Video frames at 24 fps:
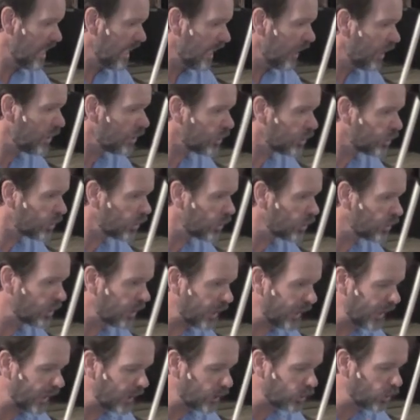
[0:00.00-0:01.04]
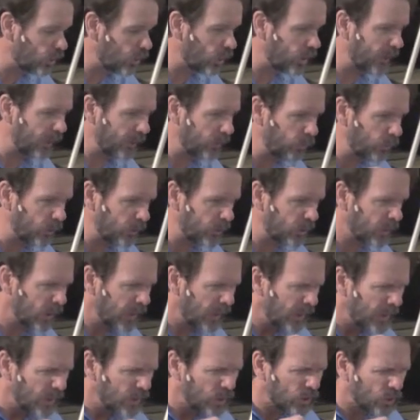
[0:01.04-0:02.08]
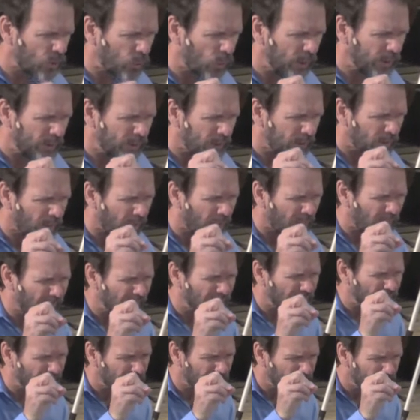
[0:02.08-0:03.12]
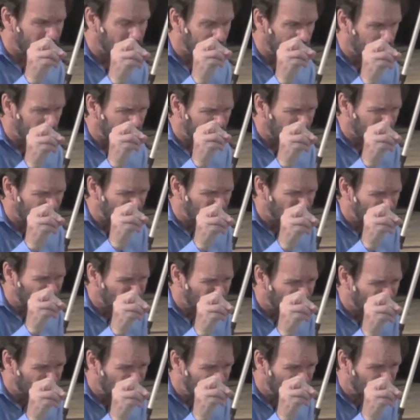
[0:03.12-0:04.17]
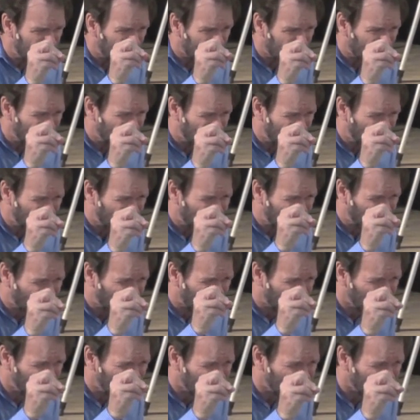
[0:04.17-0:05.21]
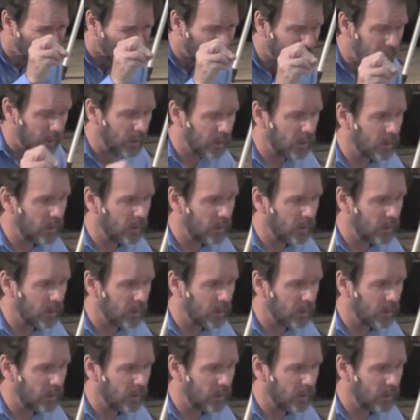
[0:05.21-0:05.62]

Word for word: He's searching. He's looking with squinted eyes. He's looking very closely,